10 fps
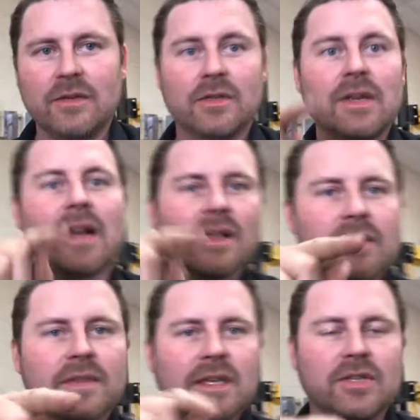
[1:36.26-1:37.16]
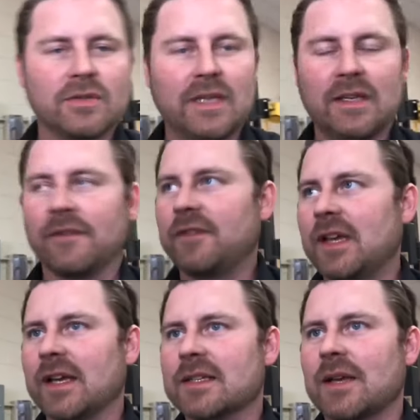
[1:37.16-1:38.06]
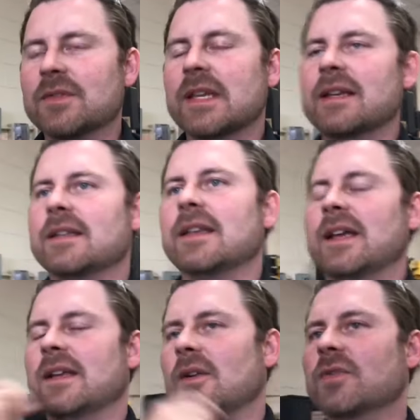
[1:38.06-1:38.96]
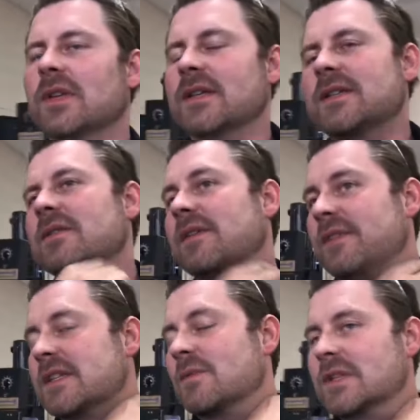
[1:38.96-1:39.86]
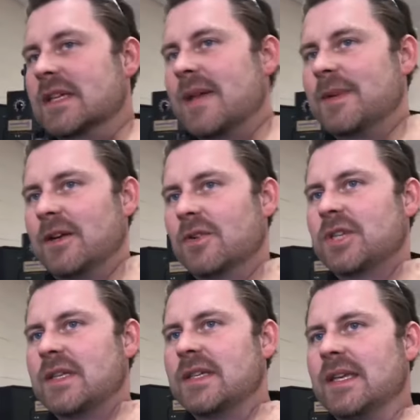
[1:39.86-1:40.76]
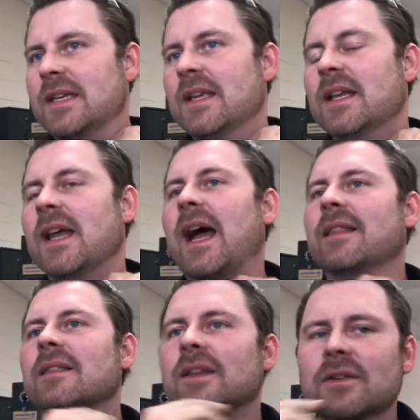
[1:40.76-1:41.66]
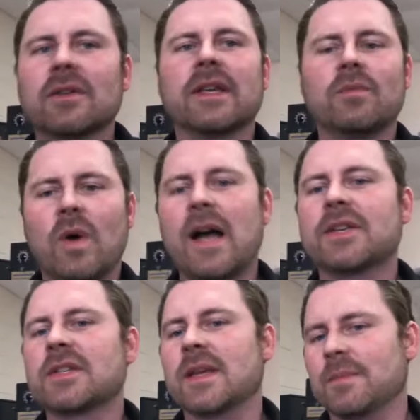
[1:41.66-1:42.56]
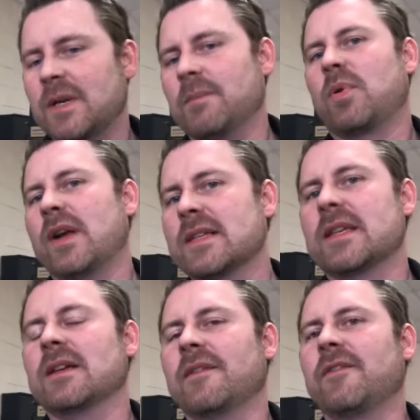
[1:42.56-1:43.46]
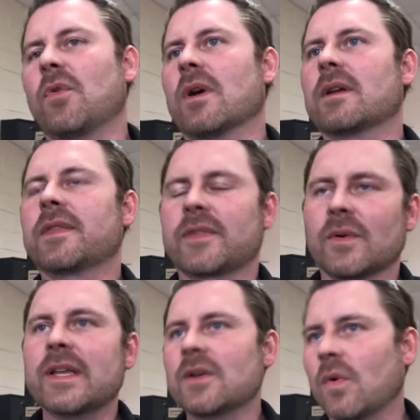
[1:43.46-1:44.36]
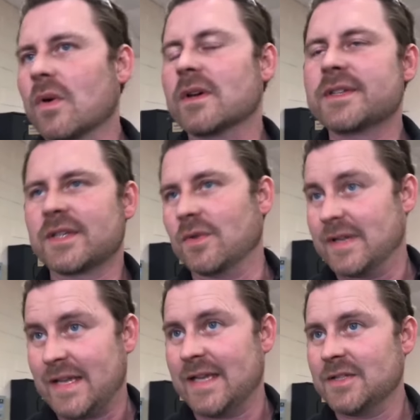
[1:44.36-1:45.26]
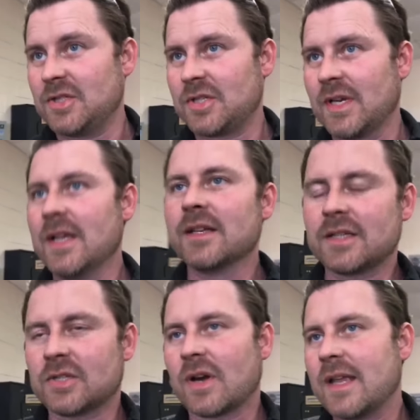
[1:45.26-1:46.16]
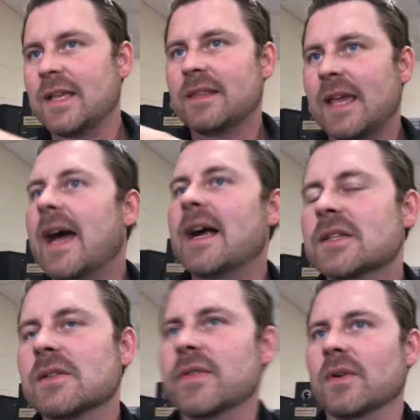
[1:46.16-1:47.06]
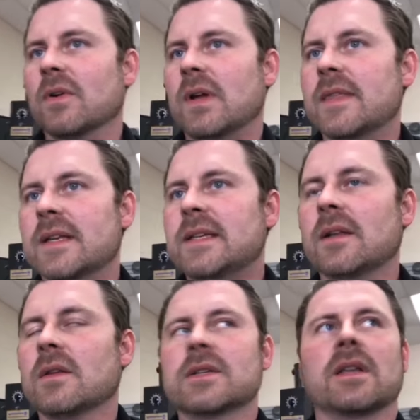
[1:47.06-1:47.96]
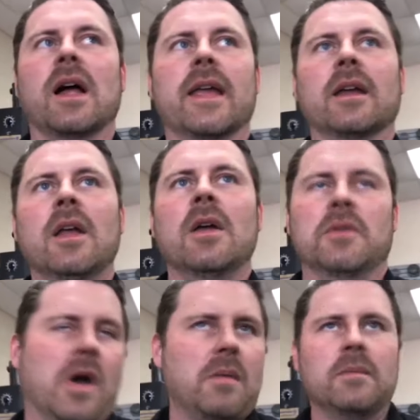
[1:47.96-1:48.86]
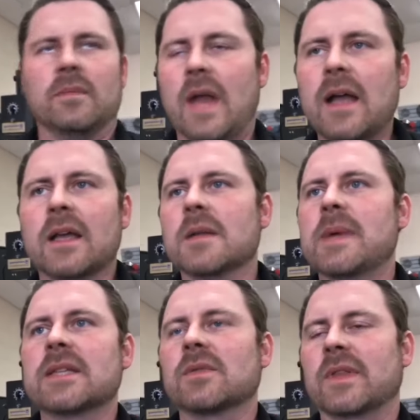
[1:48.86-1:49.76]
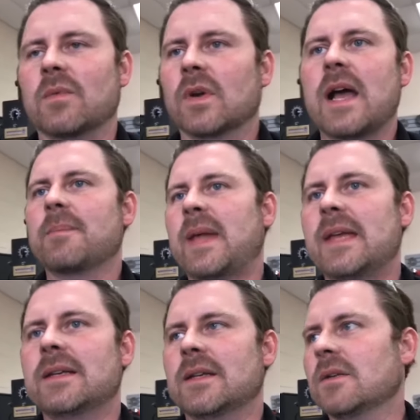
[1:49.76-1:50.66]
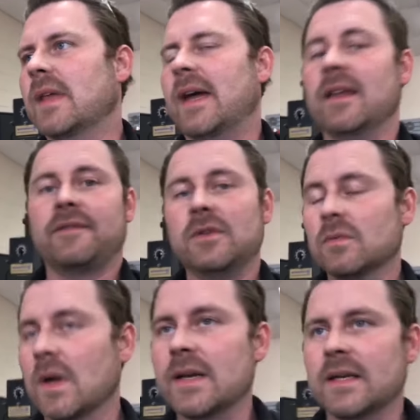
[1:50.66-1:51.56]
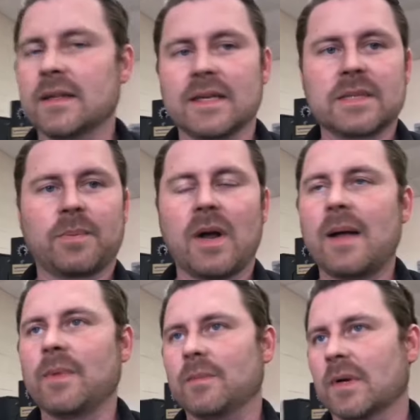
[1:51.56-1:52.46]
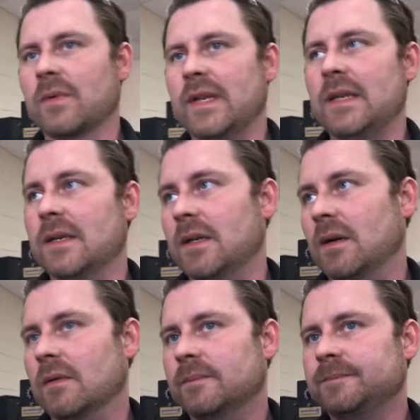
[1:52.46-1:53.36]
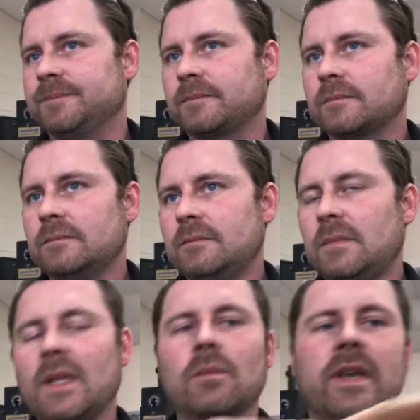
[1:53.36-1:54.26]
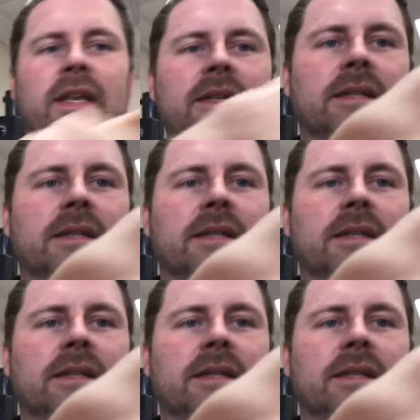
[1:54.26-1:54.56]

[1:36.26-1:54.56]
on you. You got other things you need to fix. I was at a, a, a student visit one time at OJT. I literally watched them compressing a fork three quarters to an inch to try and get the axle through, and the dealer's like, nope, not gonna mess with it. We're not paid to do that. If you run into this problem, what do we need to do? Fix it. We